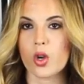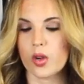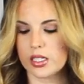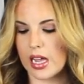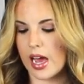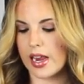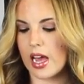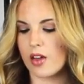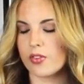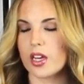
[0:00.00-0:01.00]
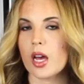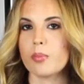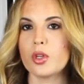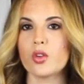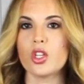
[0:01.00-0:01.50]
going to add a 1/2
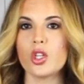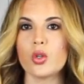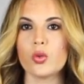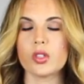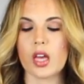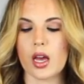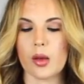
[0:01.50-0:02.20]
cup. You can use